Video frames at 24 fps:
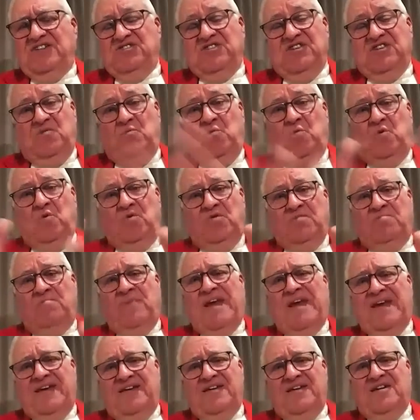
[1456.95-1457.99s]
They wore the
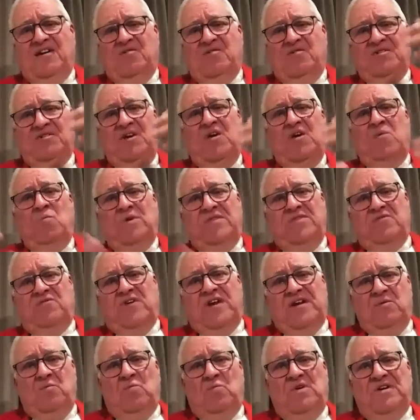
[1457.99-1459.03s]
black coat with a
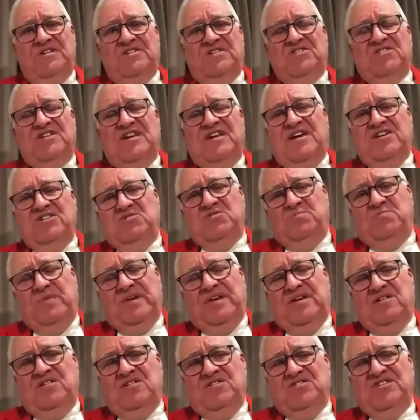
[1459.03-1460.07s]
red and white sash
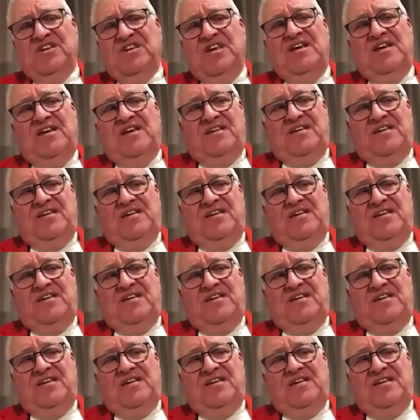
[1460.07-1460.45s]
because